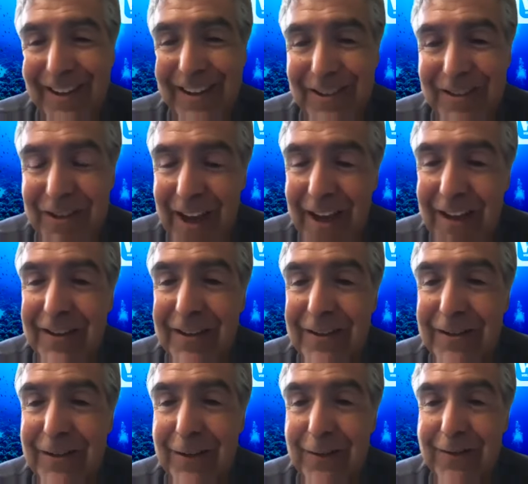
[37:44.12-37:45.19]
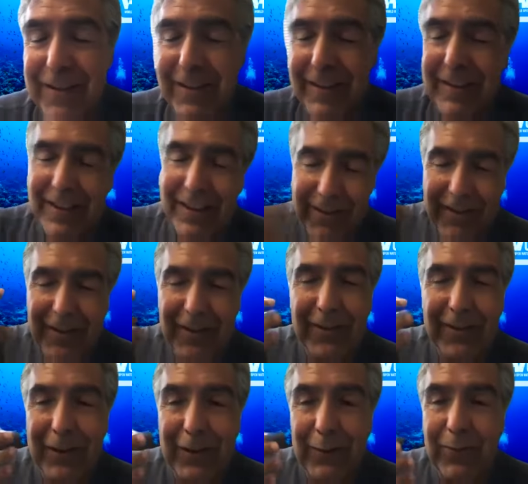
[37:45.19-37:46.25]
challenge of telling
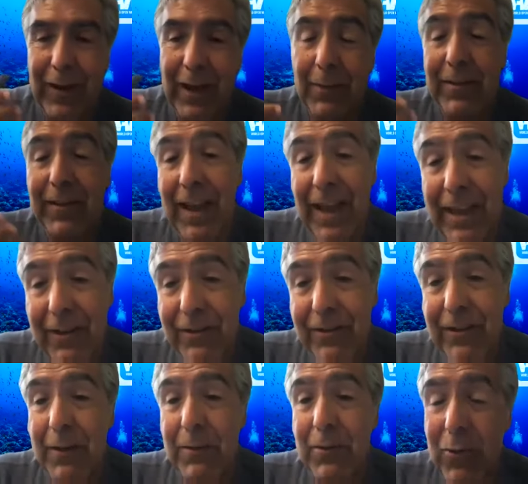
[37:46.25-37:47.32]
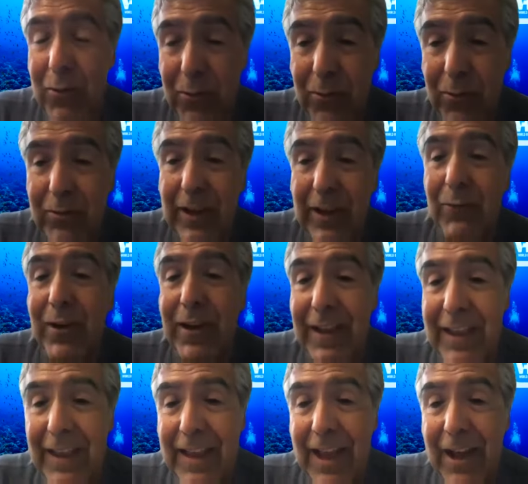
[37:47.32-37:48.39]
yourself, I'm tired, I'm cold, I want to
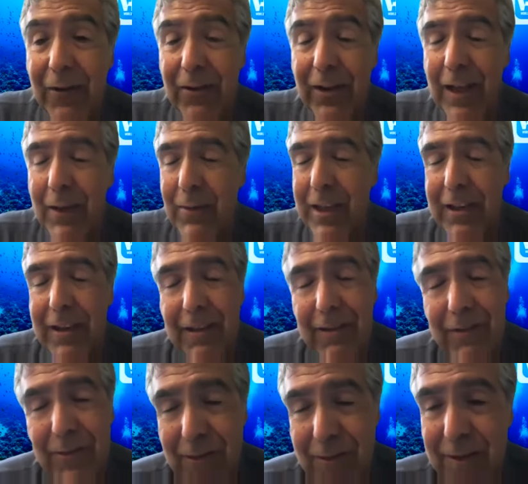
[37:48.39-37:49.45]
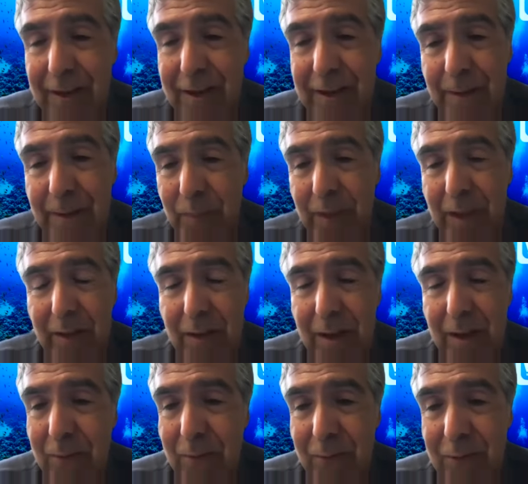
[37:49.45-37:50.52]
get out. I mean, this is a
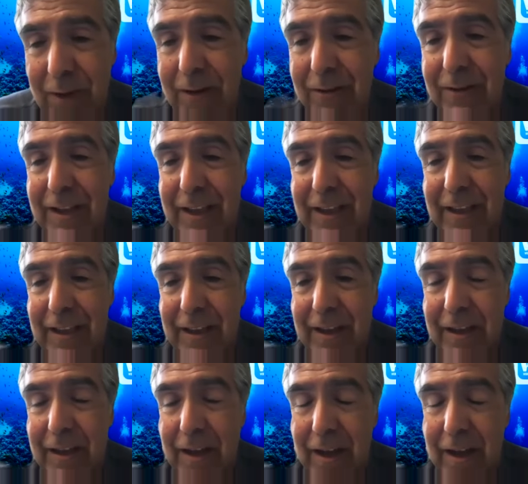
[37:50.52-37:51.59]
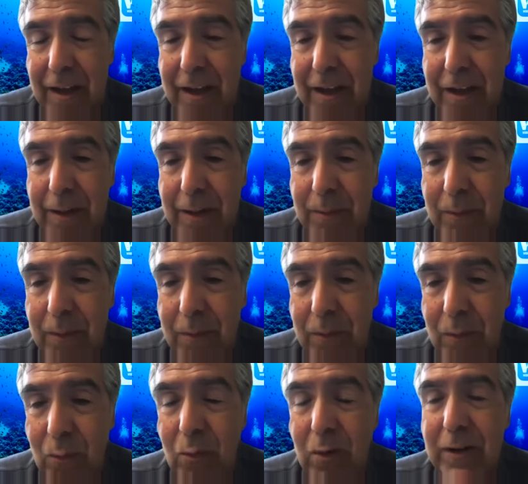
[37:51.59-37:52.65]
very
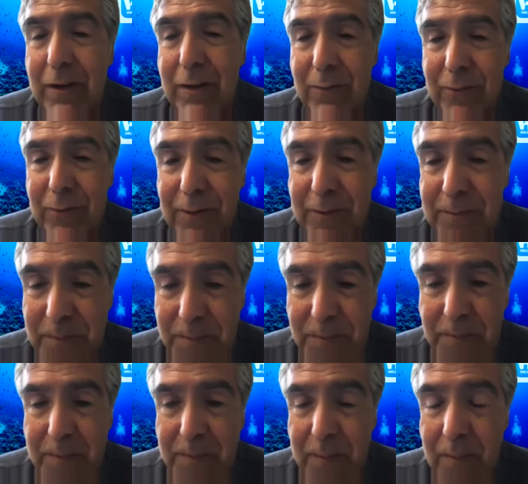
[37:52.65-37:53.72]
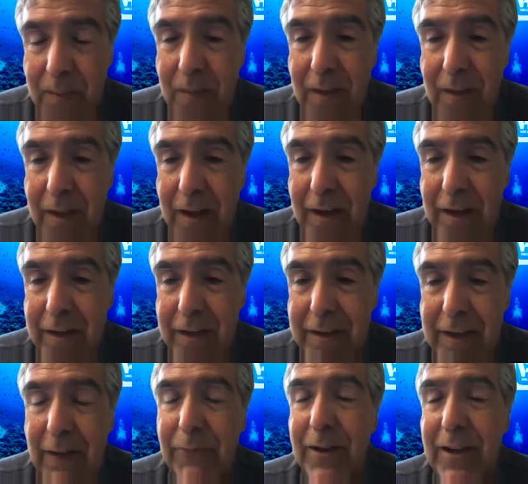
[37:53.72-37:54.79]
wonderful
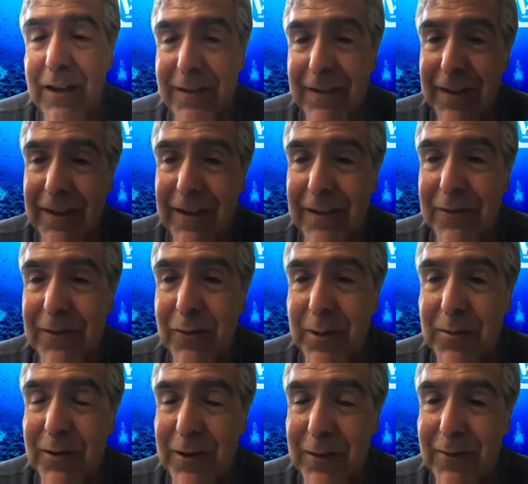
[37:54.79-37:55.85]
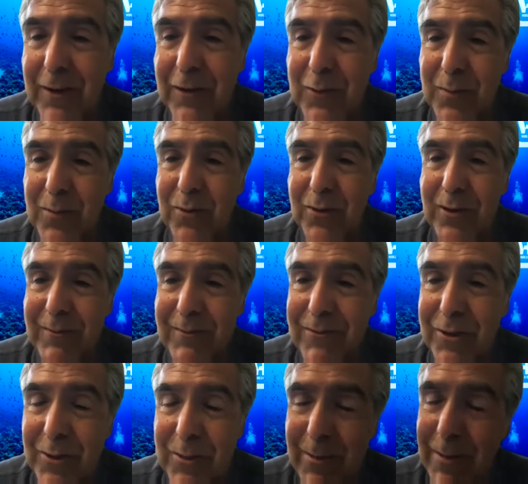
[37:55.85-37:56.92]
definition and description of our sport.
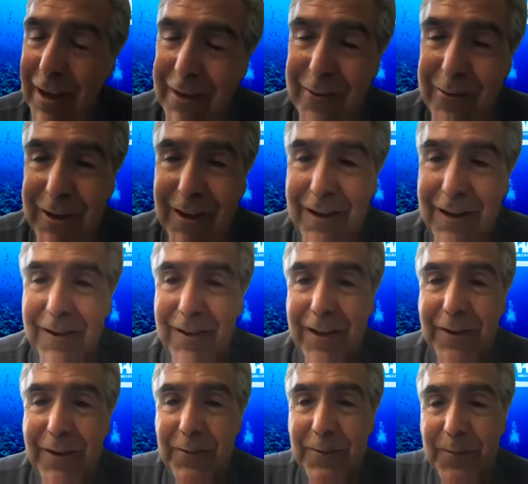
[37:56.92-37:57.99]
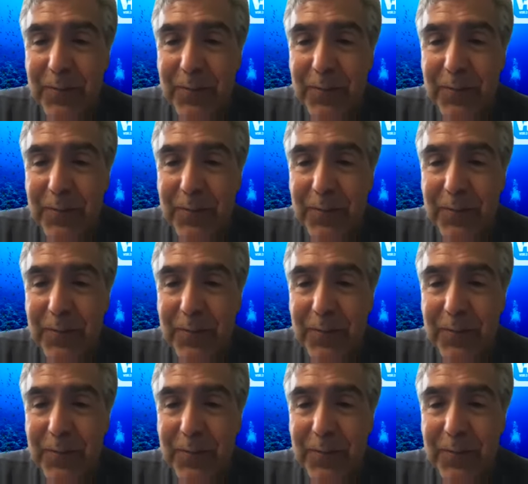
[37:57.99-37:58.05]
So thank you again, Claudio.